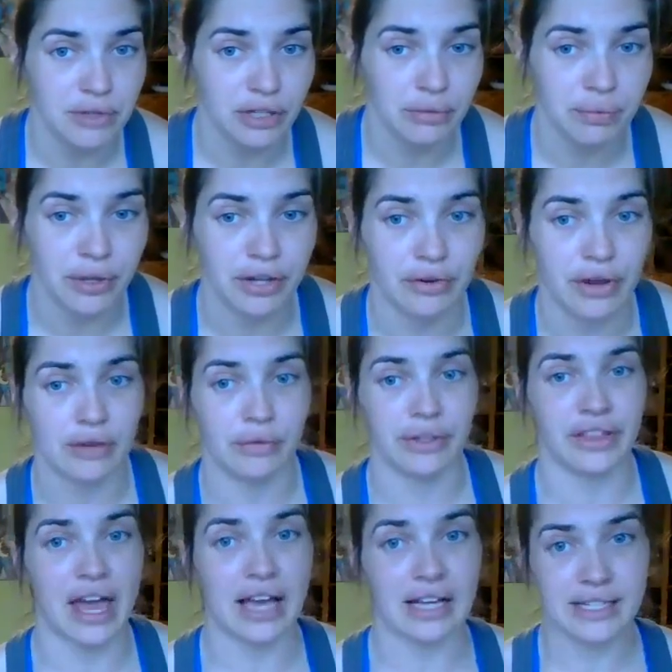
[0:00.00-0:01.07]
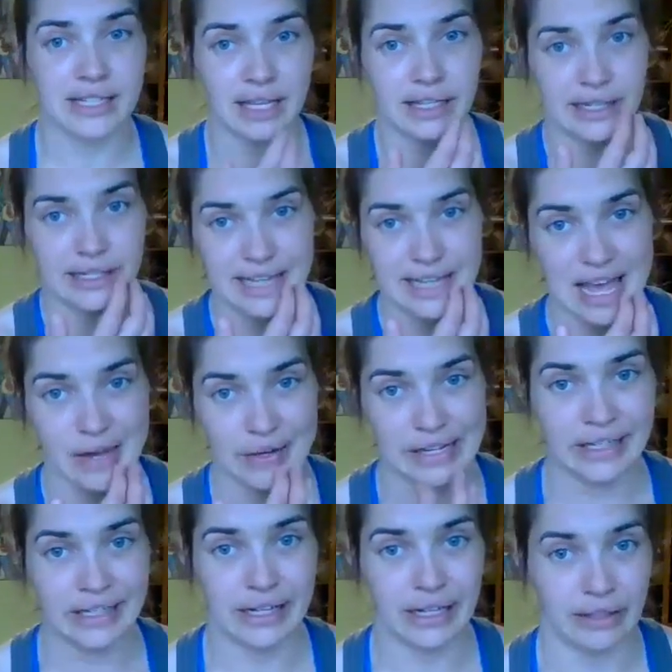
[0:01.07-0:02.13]
you could play around with exhaling down,
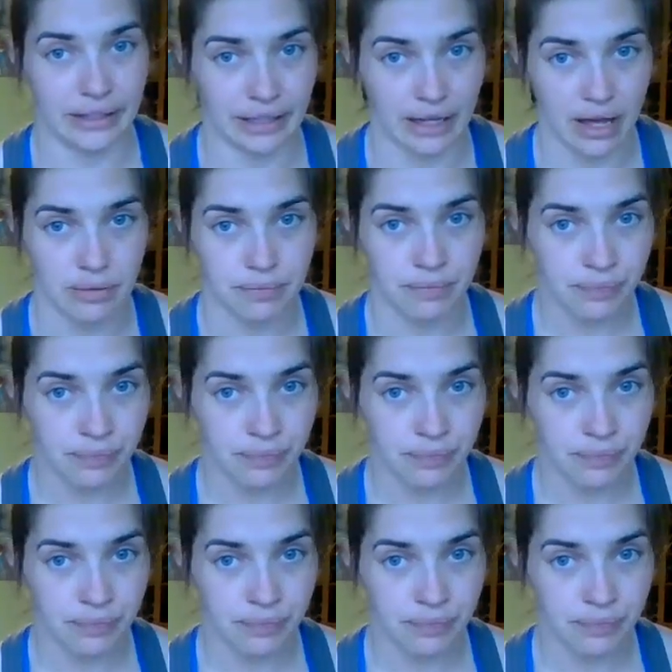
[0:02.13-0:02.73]
inhaling up.